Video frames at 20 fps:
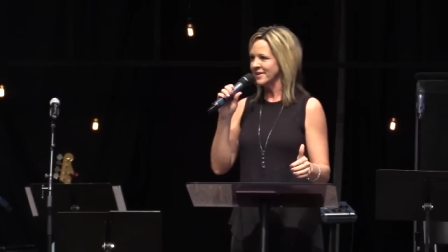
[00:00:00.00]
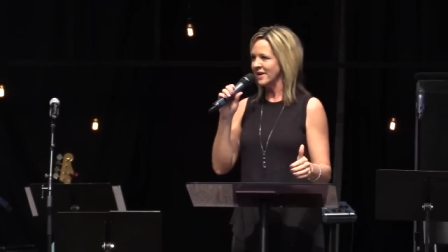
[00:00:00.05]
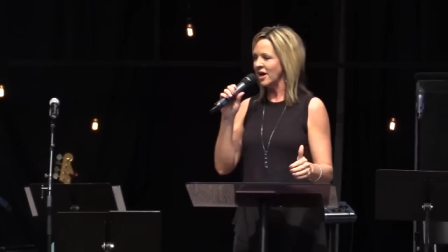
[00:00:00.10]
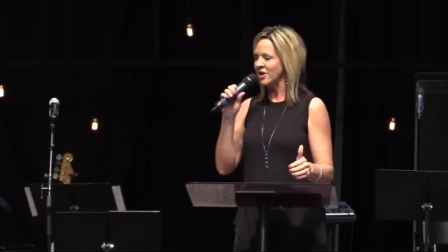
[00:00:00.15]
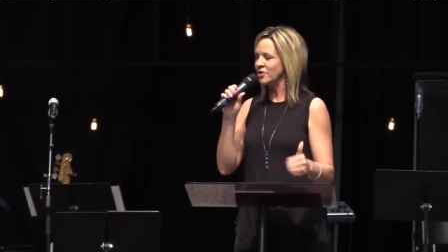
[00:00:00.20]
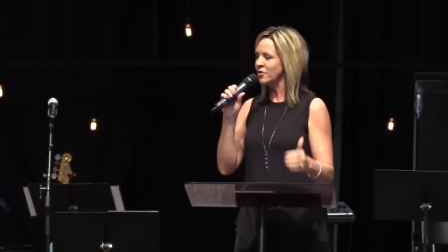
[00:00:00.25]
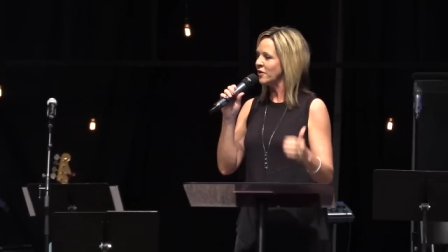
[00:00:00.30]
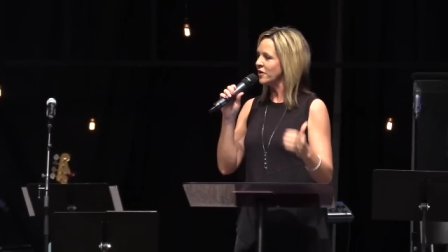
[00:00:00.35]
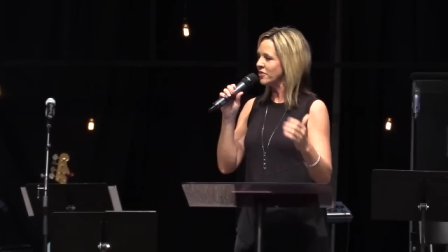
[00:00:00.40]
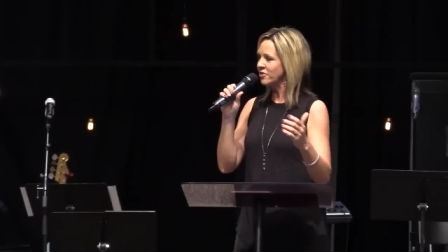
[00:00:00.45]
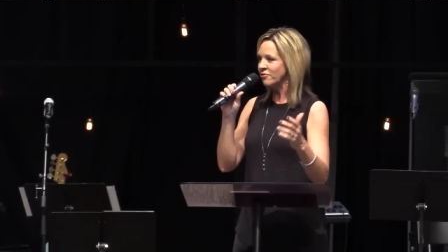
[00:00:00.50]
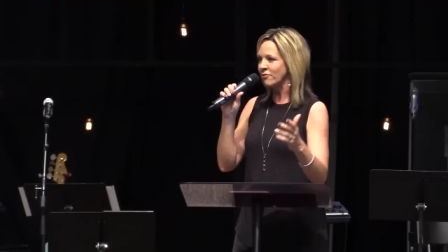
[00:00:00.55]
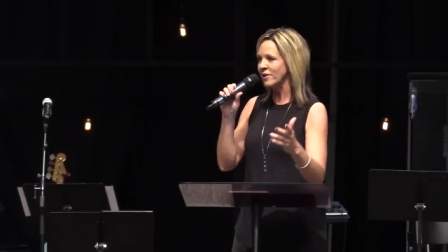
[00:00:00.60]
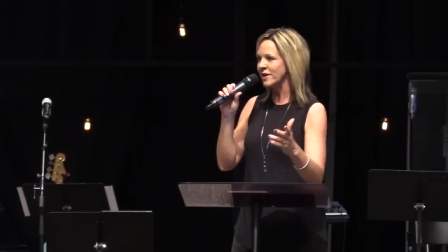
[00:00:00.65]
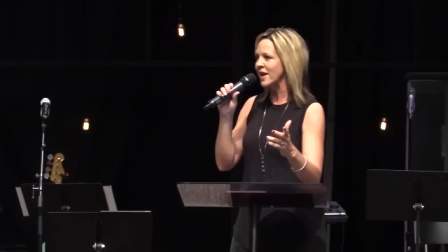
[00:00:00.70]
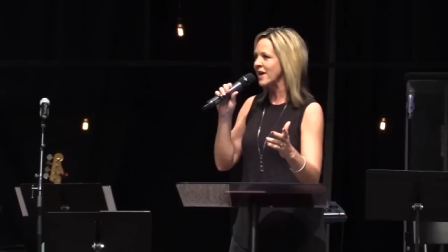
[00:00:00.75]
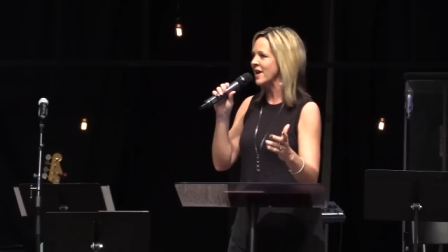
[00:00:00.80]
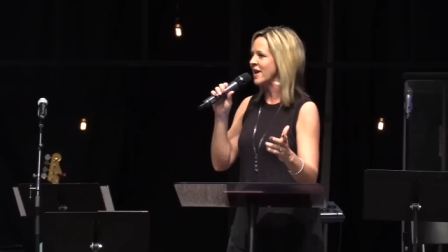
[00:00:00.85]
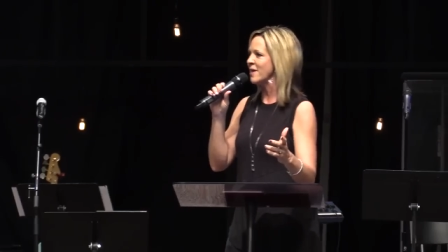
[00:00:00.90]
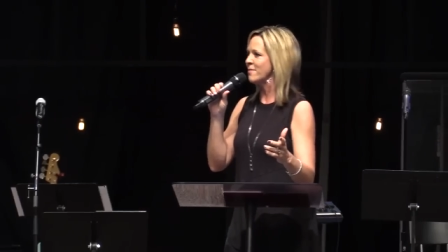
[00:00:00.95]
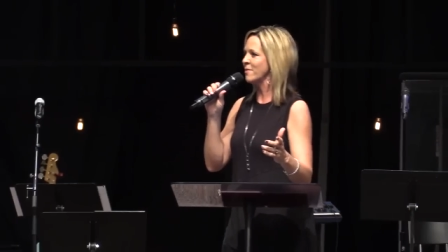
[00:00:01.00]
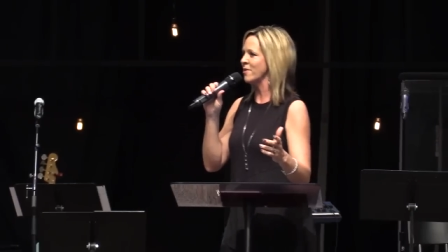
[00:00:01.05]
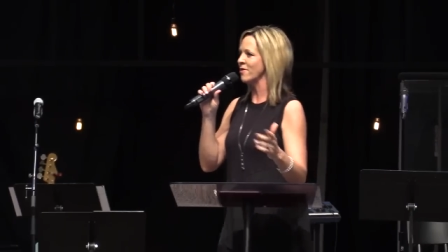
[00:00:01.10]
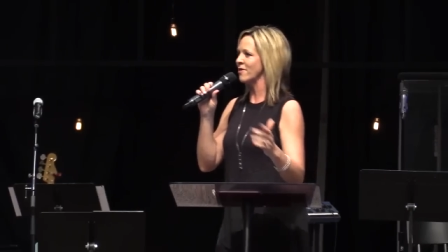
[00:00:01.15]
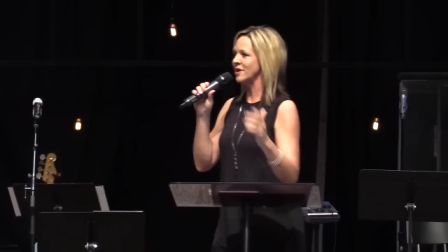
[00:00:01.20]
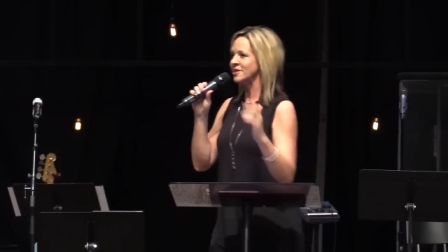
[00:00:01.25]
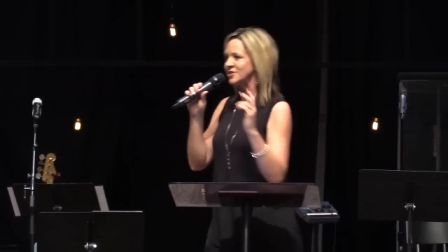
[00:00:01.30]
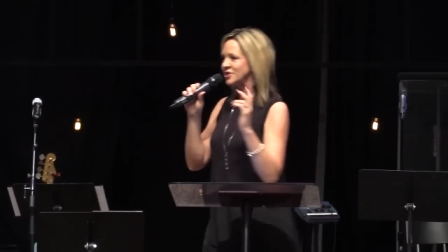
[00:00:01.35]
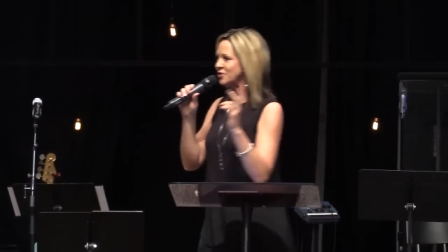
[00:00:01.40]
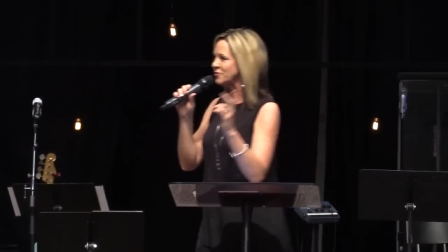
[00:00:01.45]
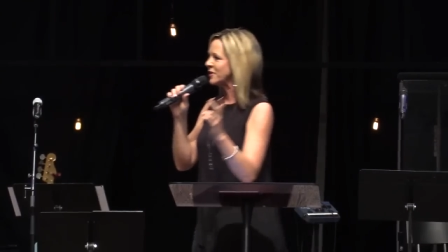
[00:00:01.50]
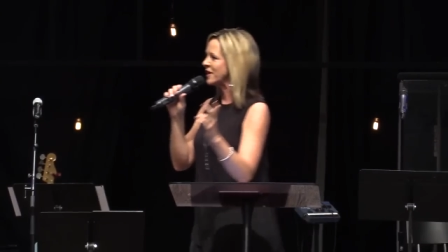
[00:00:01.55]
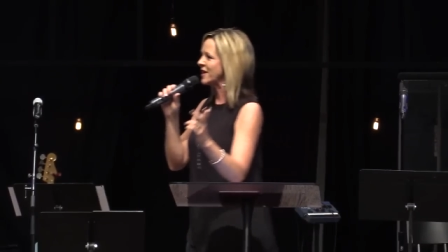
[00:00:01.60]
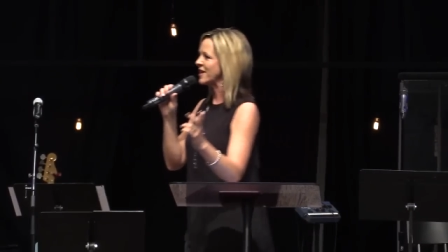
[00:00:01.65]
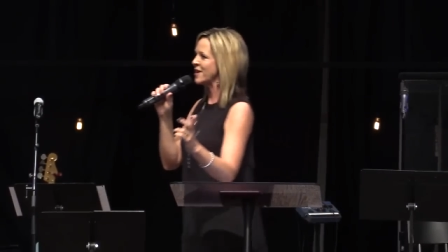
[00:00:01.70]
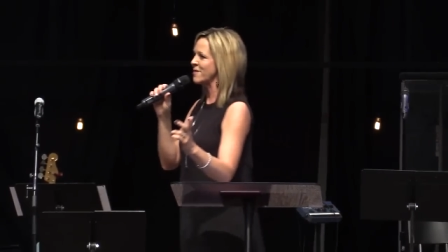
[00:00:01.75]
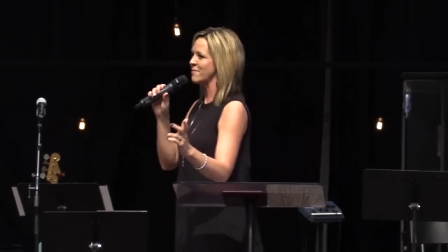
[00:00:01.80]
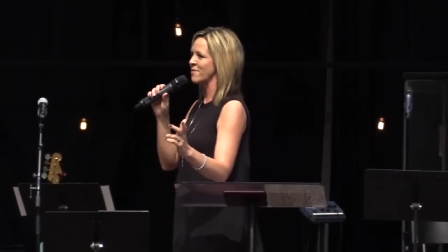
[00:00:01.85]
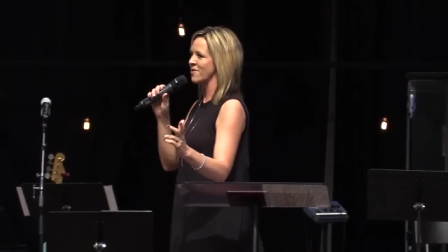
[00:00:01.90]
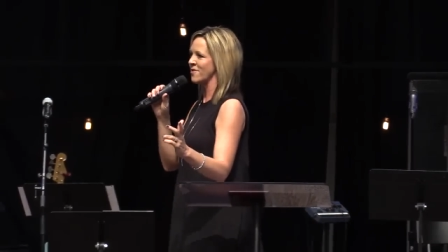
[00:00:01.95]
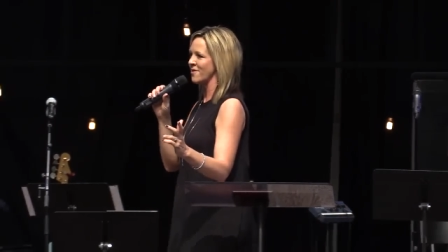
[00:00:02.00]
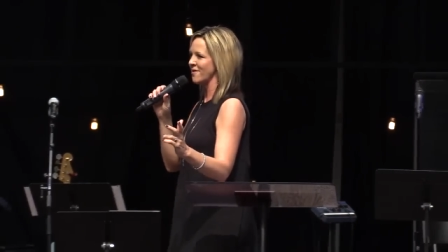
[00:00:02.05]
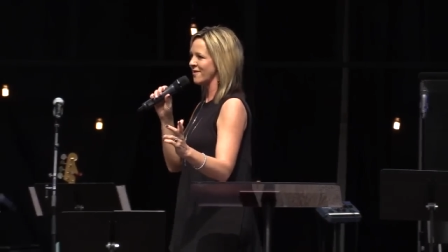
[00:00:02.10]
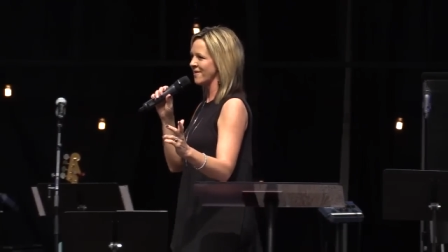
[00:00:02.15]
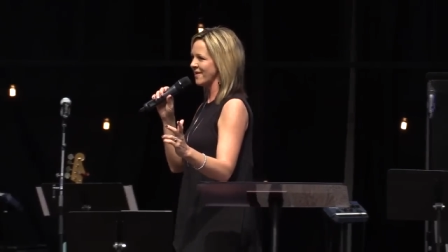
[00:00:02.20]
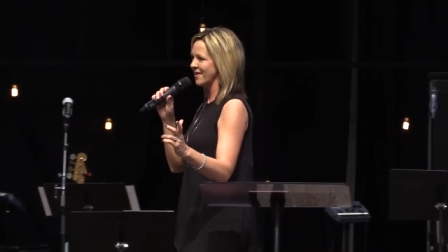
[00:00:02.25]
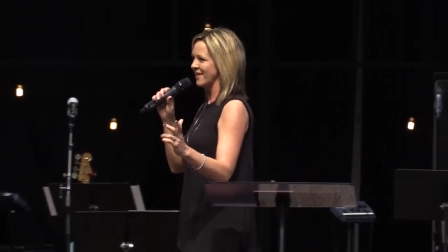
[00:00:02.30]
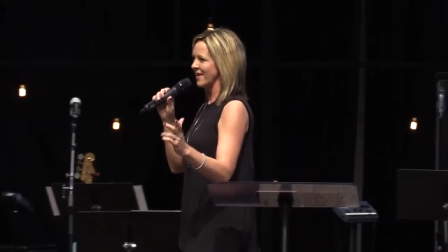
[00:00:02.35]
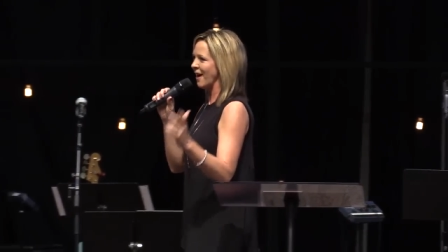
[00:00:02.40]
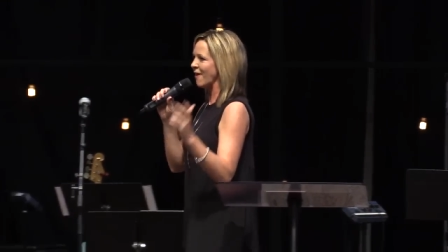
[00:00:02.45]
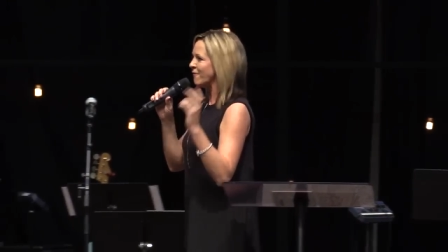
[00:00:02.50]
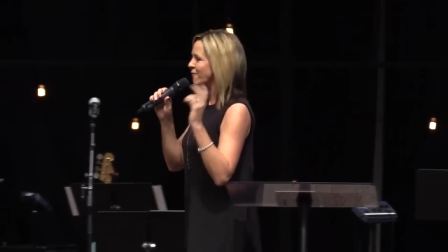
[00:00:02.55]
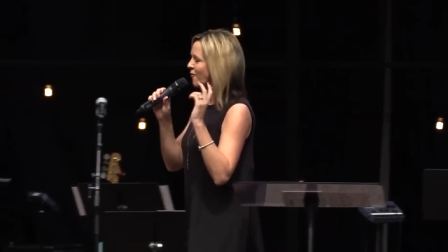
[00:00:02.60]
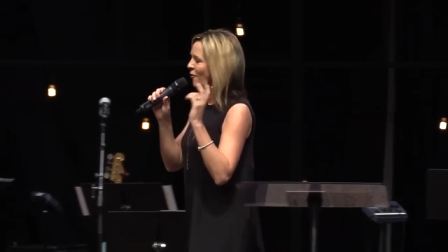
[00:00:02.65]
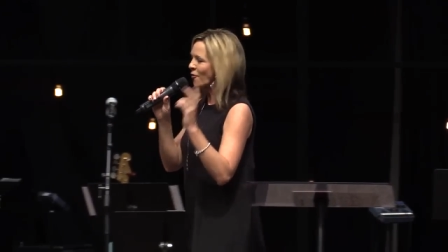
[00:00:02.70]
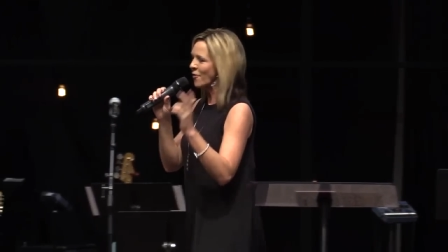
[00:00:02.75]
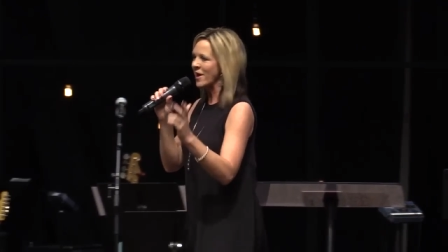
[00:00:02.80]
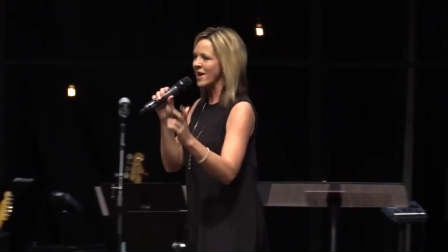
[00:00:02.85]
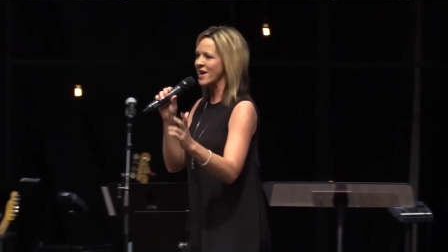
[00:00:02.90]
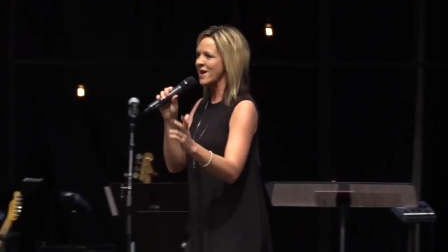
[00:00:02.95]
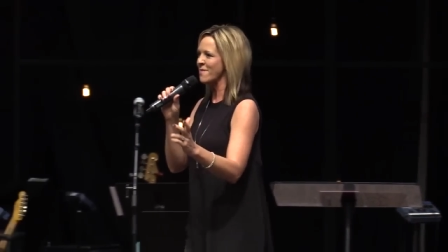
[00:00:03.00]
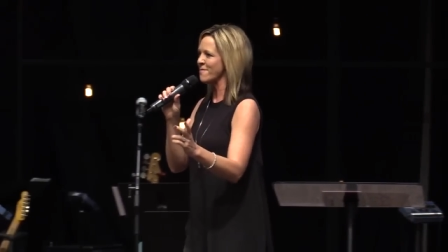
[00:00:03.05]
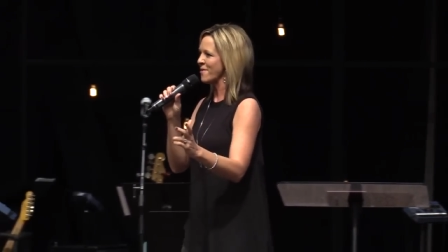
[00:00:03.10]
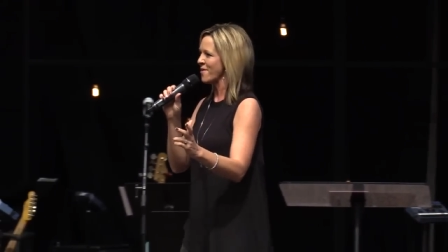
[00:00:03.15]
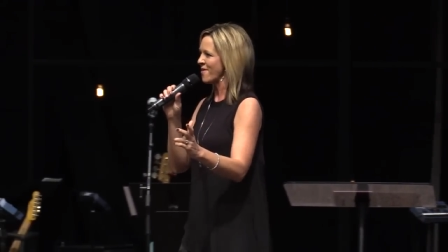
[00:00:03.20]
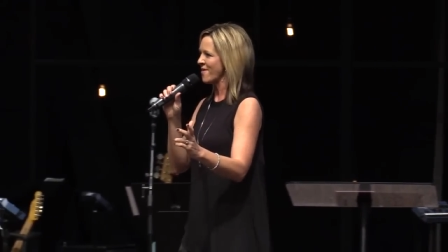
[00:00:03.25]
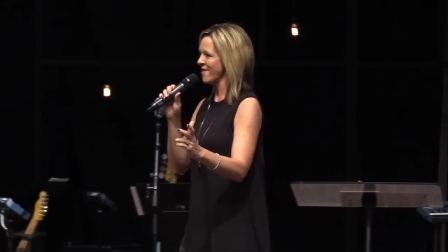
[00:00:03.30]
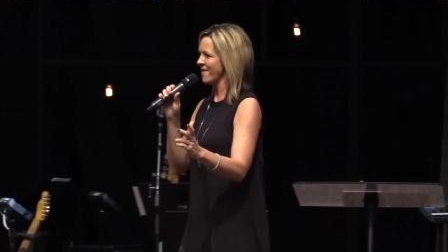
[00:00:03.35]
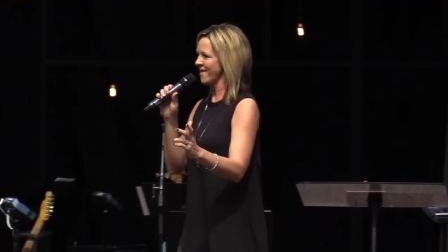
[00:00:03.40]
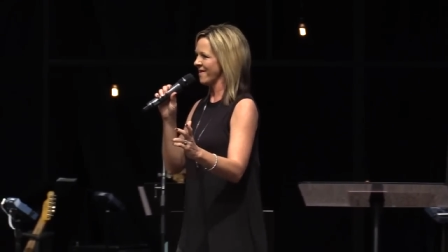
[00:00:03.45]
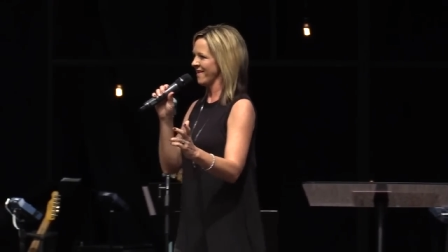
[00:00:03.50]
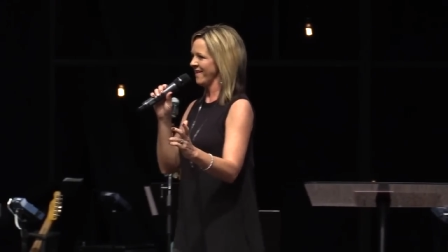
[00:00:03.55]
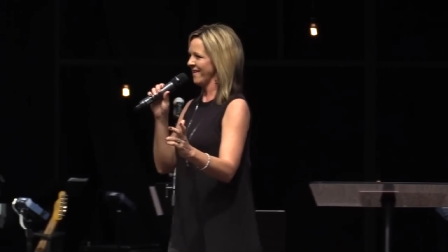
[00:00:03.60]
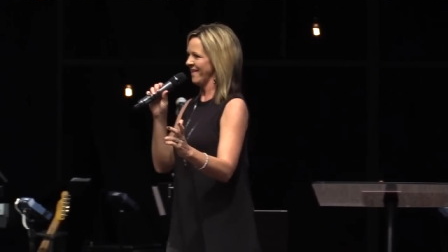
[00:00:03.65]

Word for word: Are you a 3 a.m.er, a 2 a.m.er, a 4 a.m.er?